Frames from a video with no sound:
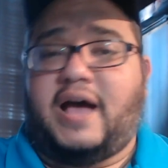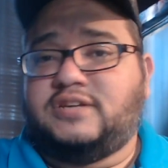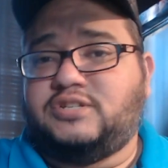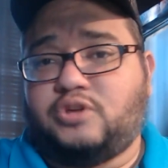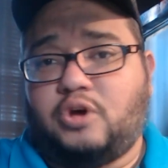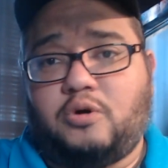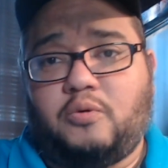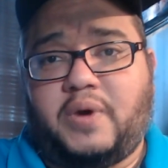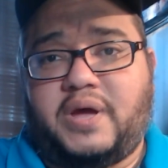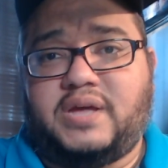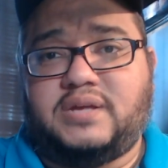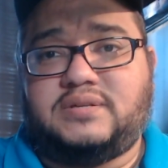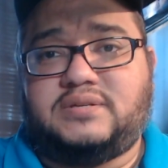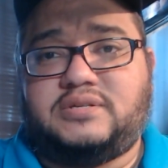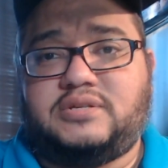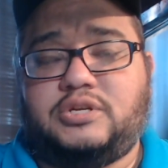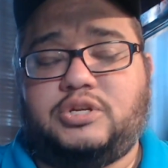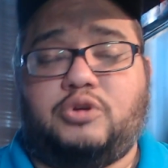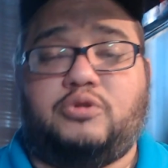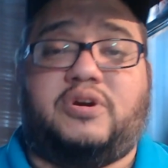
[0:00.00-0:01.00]
As
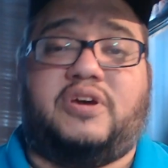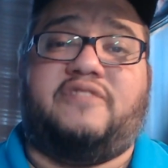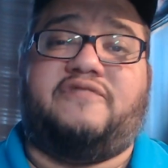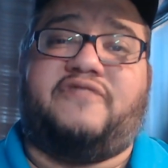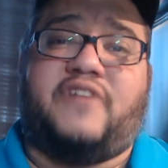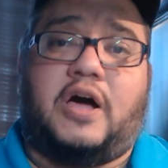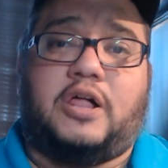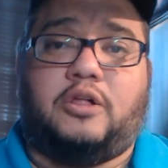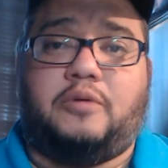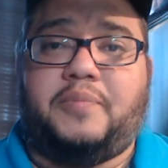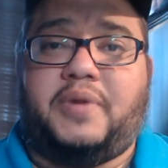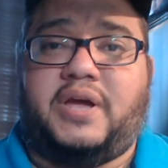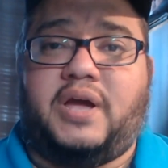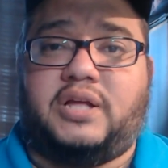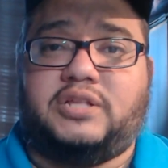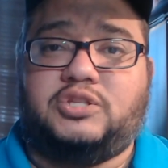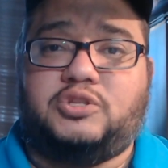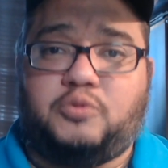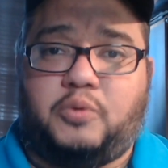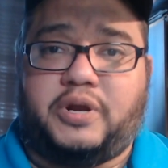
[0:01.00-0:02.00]
always, you can follow
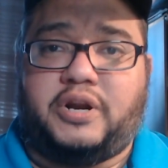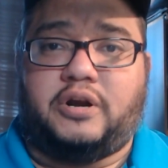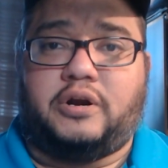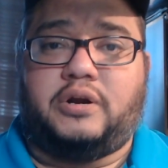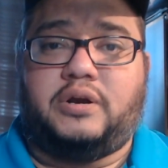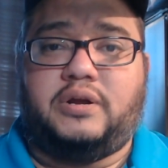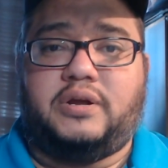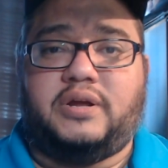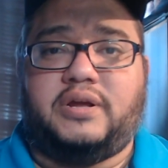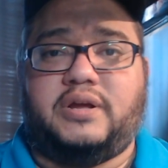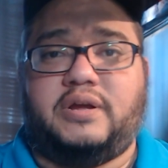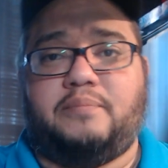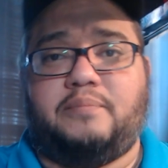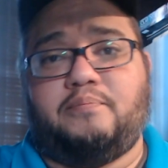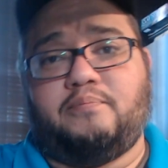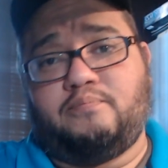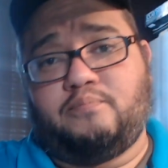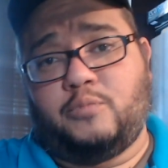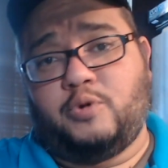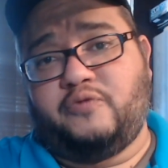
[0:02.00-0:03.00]
me on Twitter,
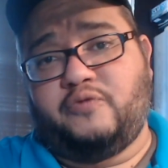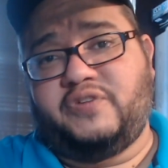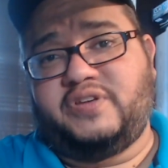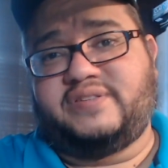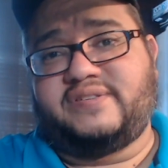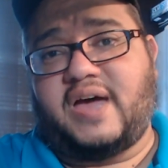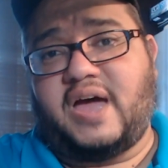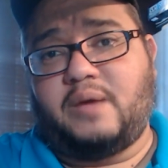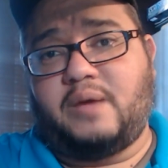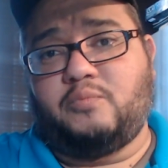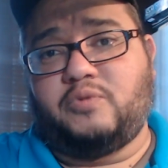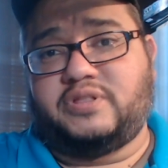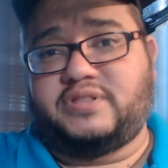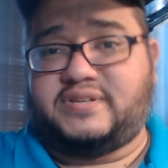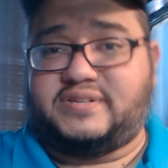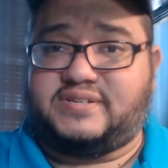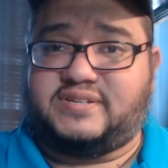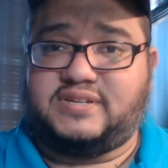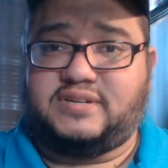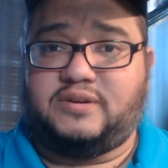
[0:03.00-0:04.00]
Movie Time
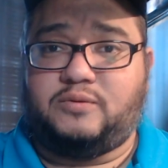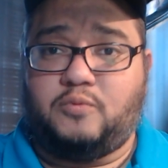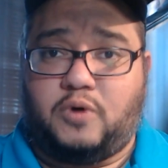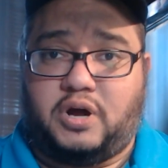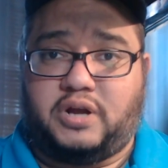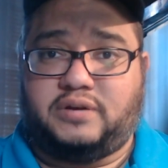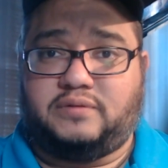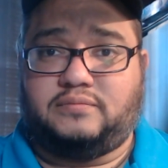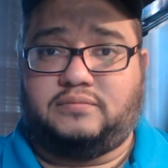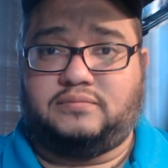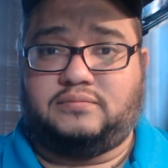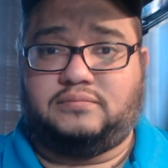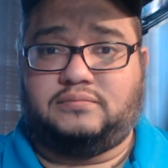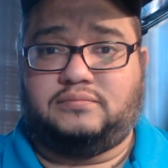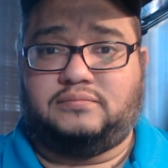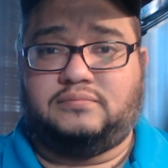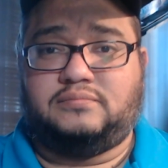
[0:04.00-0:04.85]
with C1,